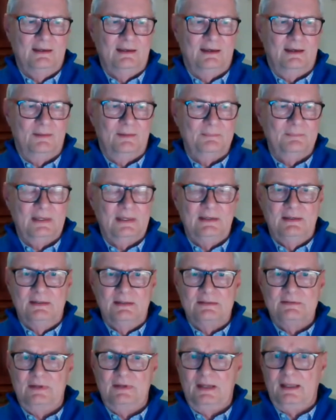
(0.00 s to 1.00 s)
Um,
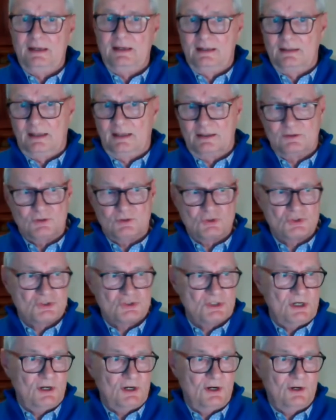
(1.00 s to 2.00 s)
tonight, I'd like to
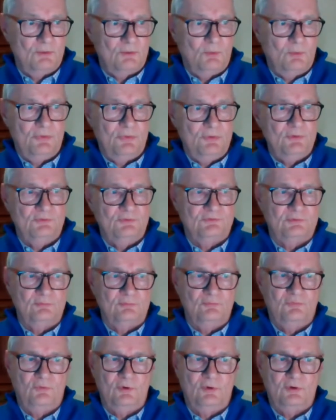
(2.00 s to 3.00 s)
share with you
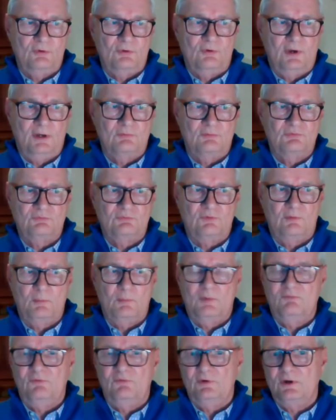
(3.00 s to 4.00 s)
some photographs
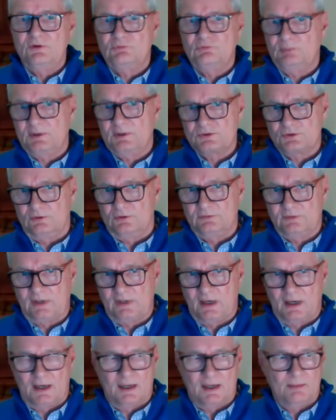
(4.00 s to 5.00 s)
from a very special
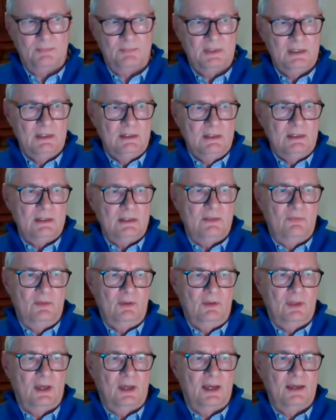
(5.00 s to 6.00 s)
time in
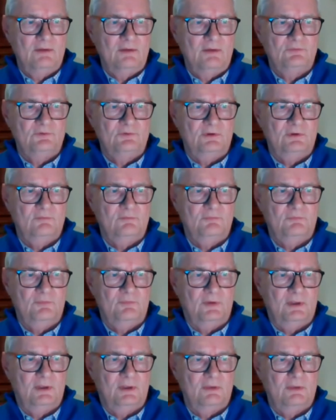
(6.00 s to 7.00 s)
the lives of
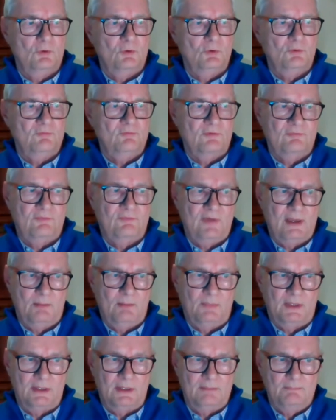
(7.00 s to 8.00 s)
uh, the Hoover
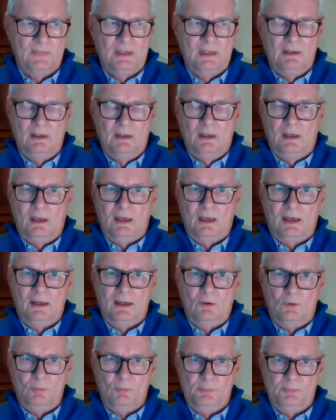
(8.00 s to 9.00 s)
family.
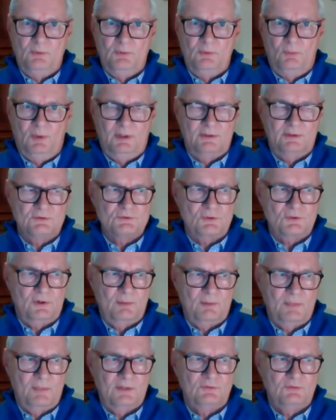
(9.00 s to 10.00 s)
I hope you will
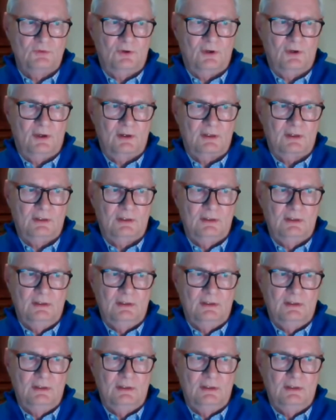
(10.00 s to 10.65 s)
enjoy my talk.